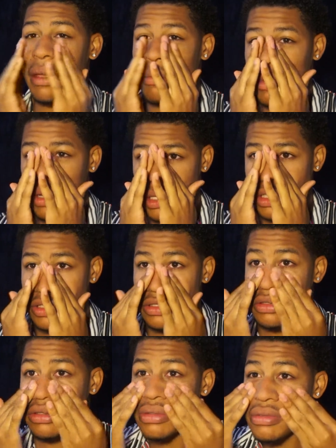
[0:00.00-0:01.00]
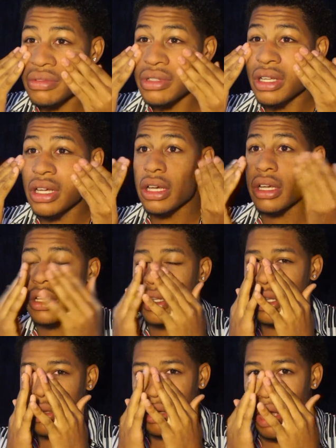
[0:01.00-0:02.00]
going to
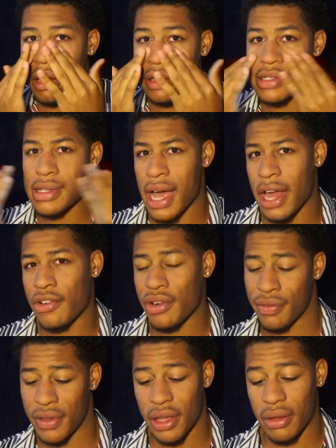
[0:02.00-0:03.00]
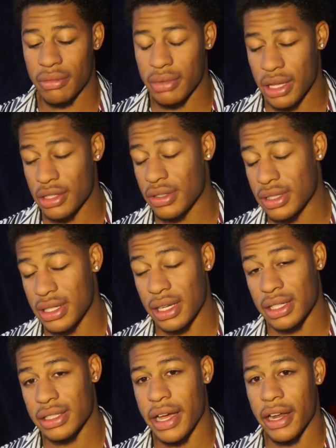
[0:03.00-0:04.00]
do a tiny review, as you can see in
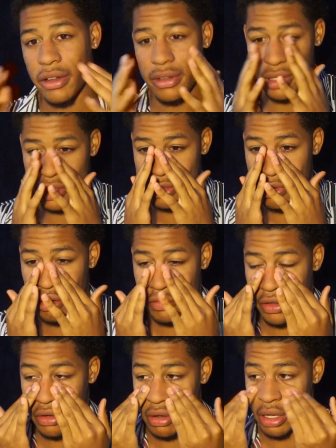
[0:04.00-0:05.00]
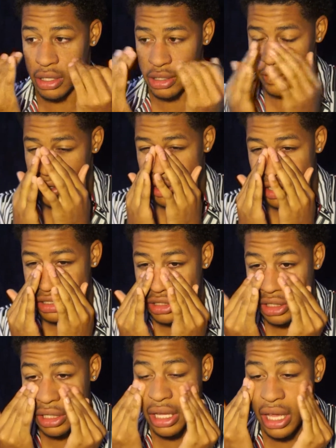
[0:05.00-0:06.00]
the title, a small review on this
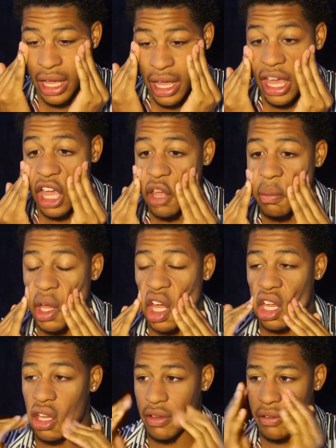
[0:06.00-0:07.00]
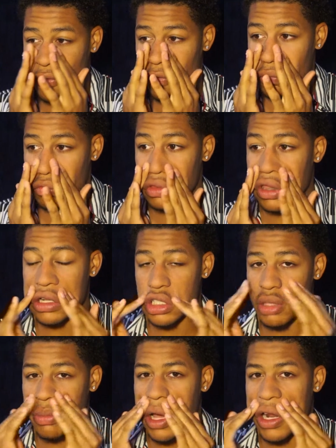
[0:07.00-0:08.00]
foundation and my thoughts
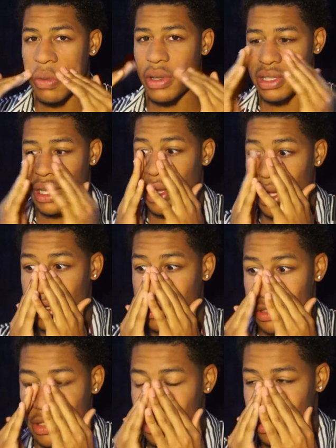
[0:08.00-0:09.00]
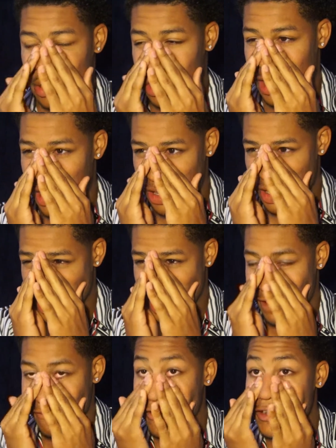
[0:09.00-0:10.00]
about it once I get to
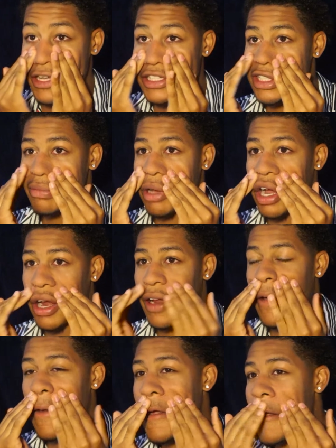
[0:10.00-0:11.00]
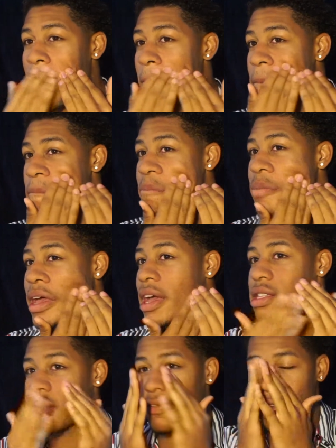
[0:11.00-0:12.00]
the foundation part. But
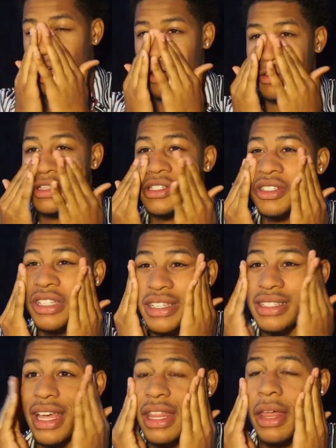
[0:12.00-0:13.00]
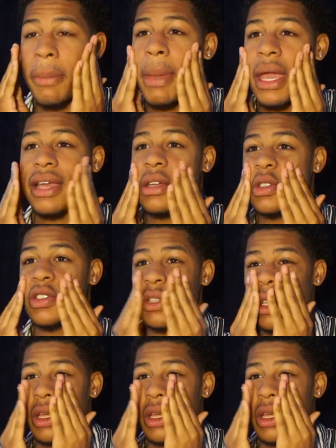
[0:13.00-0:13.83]
as of now, this is just the base.